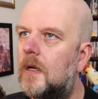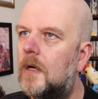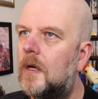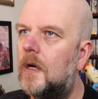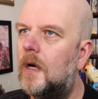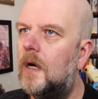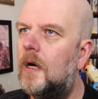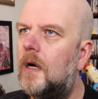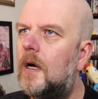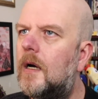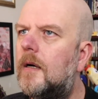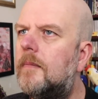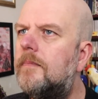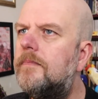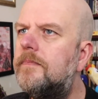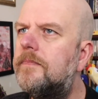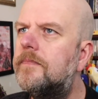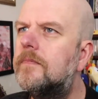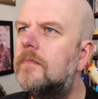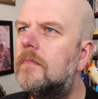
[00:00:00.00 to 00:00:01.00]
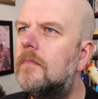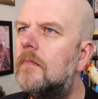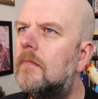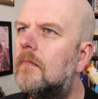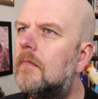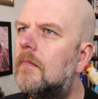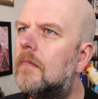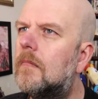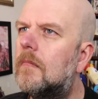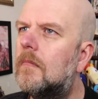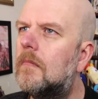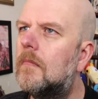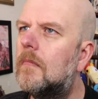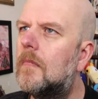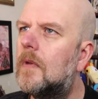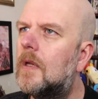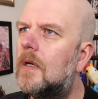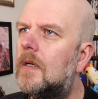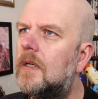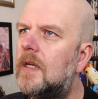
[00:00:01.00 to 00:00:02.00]

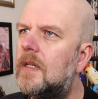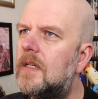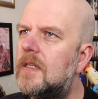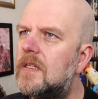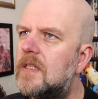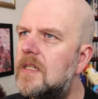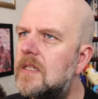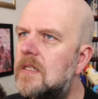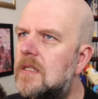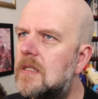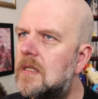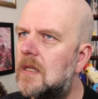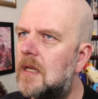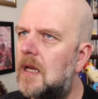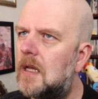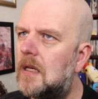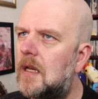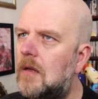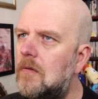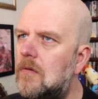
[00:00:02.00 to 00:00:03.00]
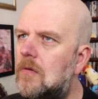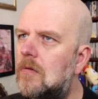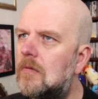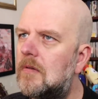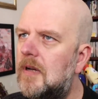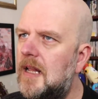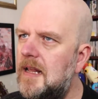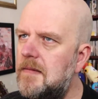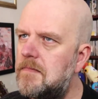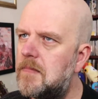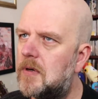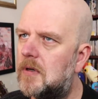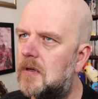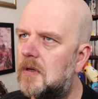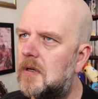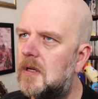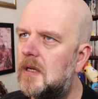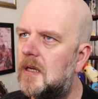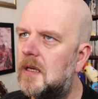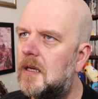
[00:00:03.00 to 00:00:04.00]
Yeah, this is a local
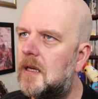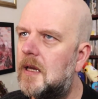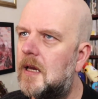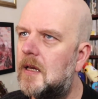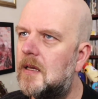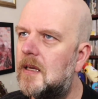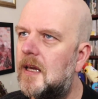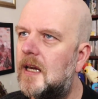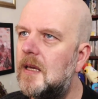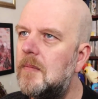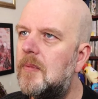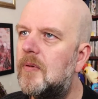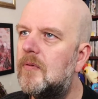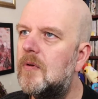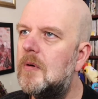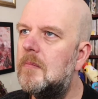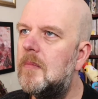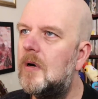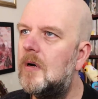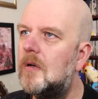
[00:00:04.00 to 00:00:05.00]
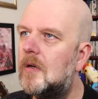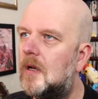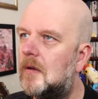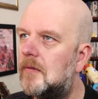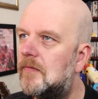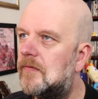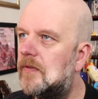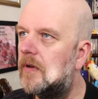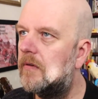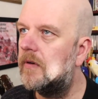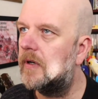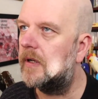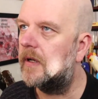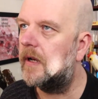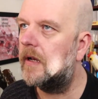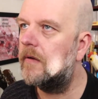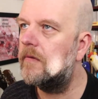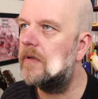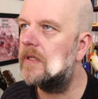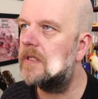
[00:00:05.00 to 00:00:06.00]
landmark in Cape Romano, Florida,
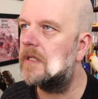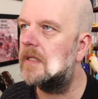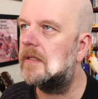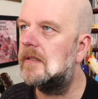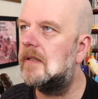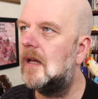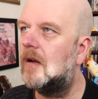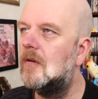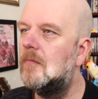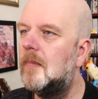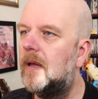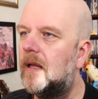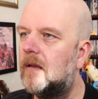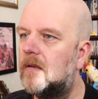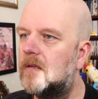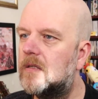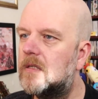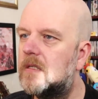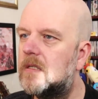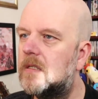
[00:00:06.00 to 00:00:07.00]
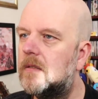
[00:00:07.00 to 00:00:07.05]
known as the Dome House.